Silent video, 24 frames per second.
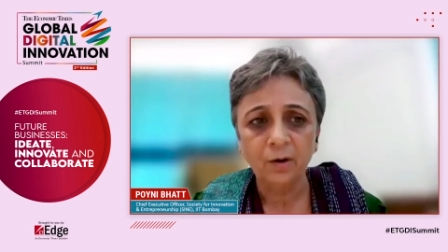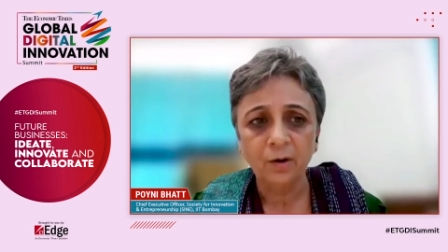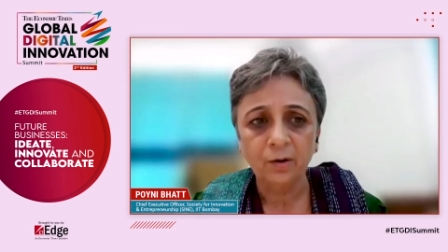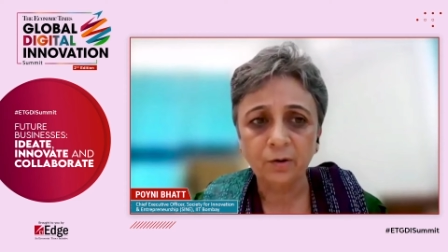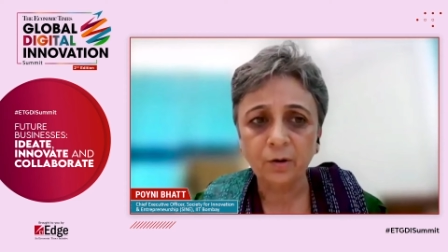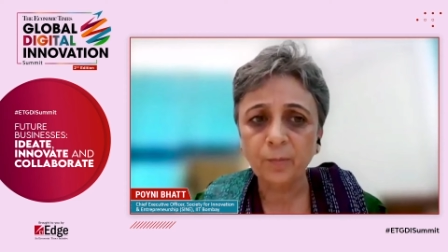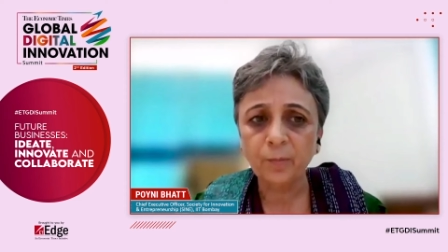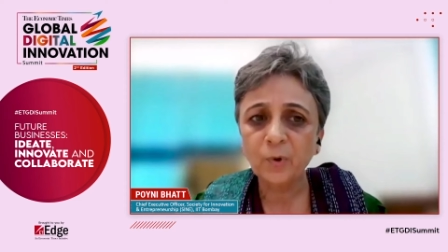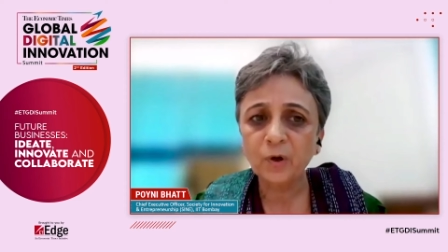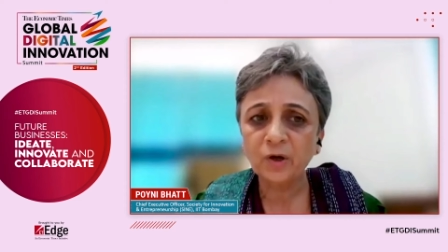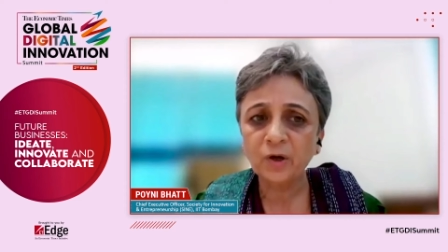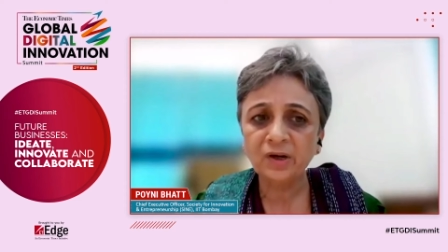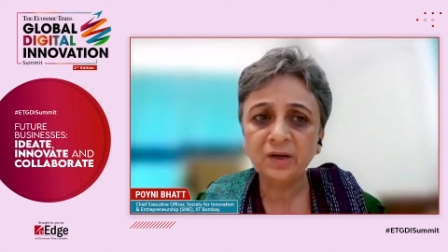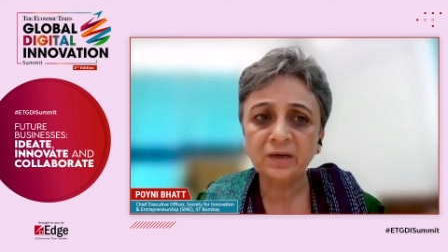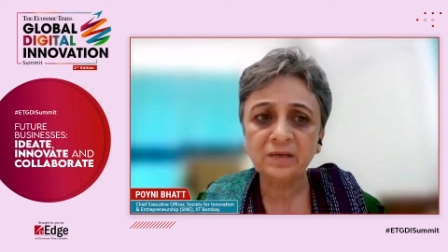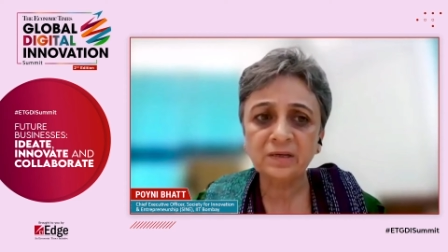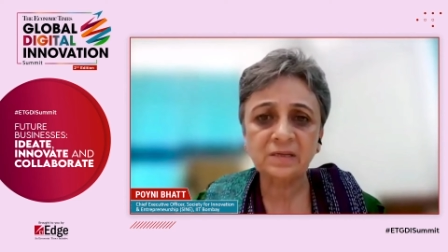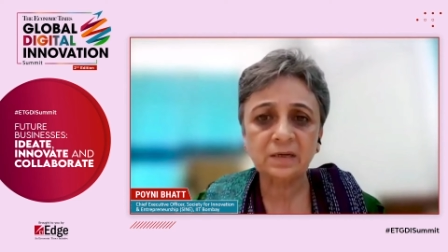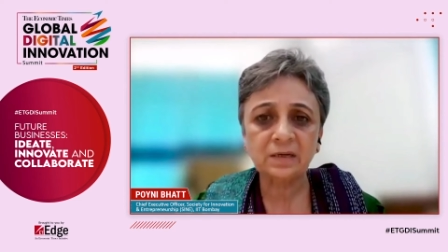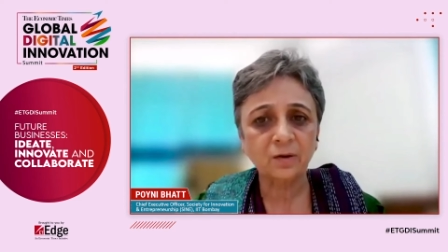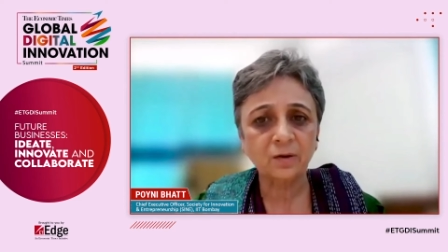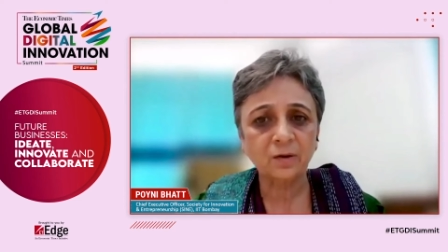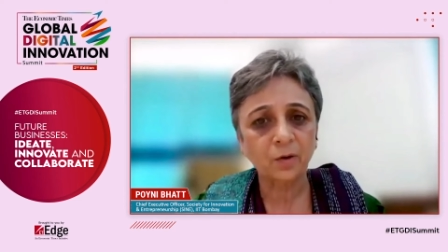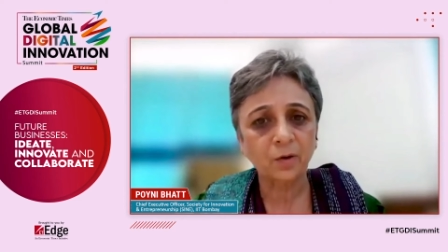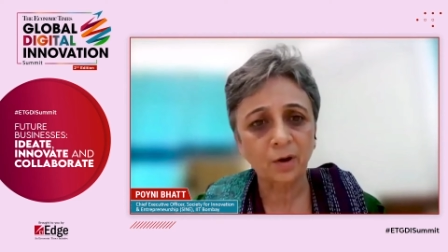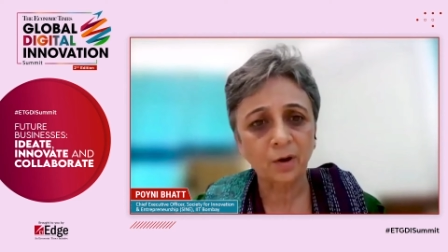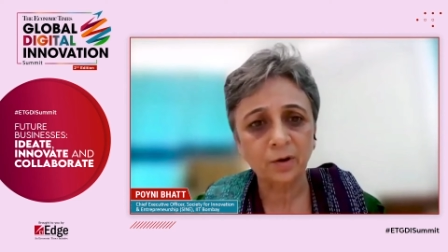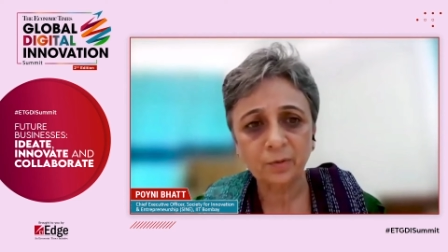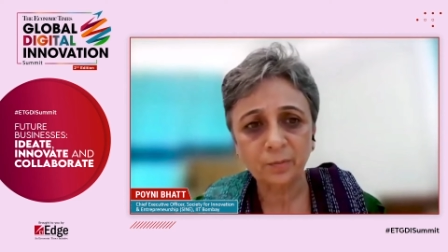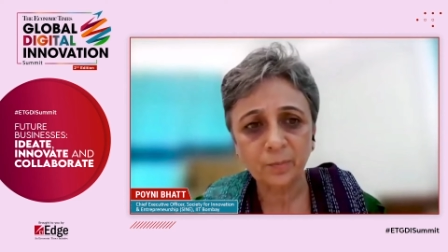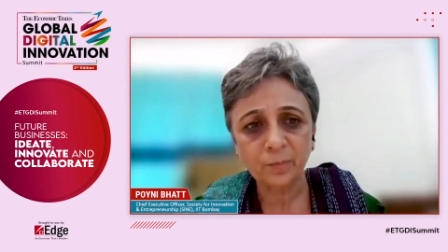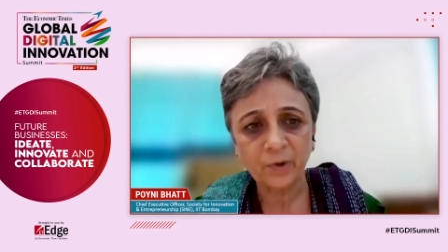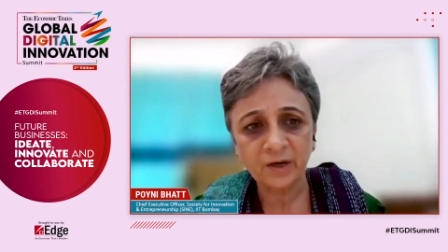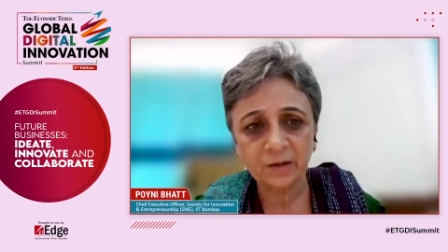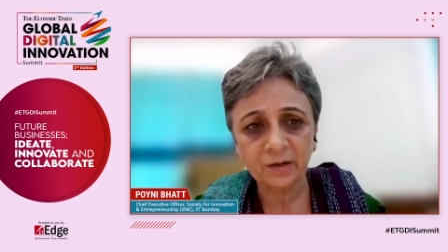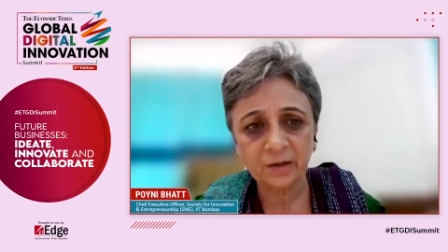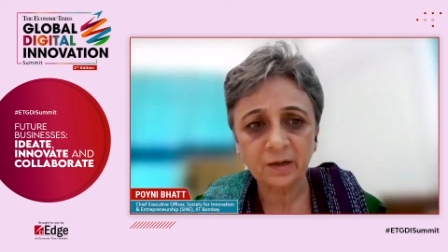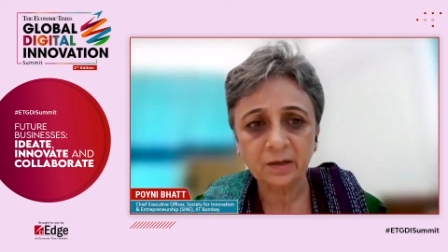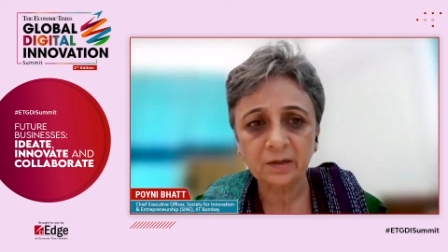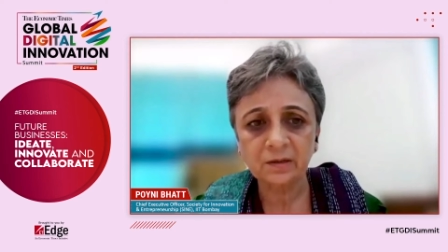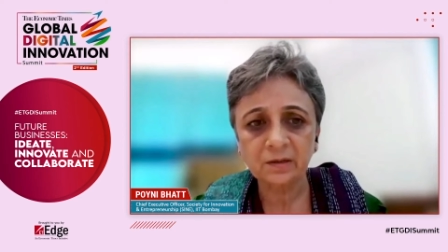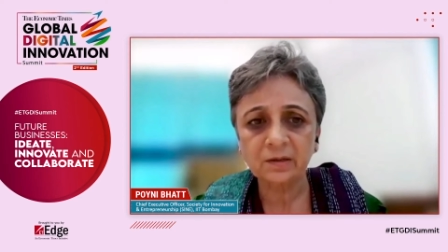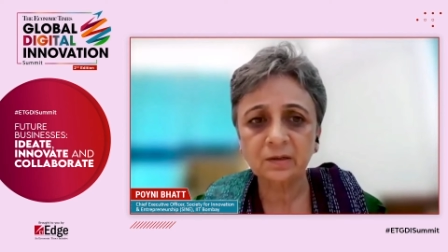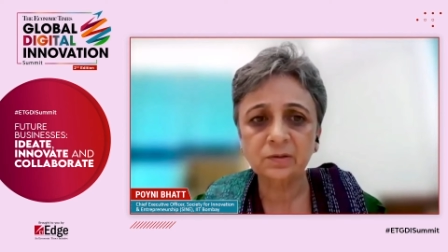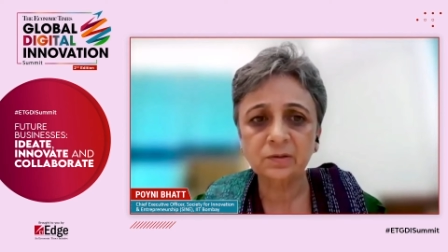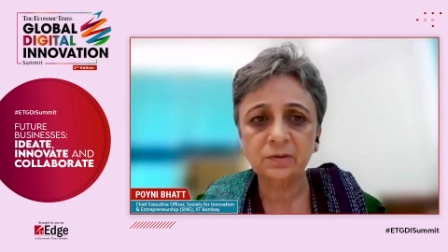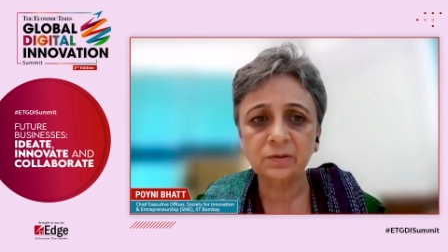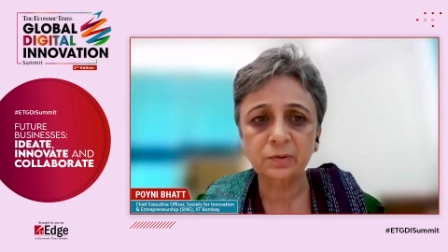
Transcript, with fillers: Robotics are automating the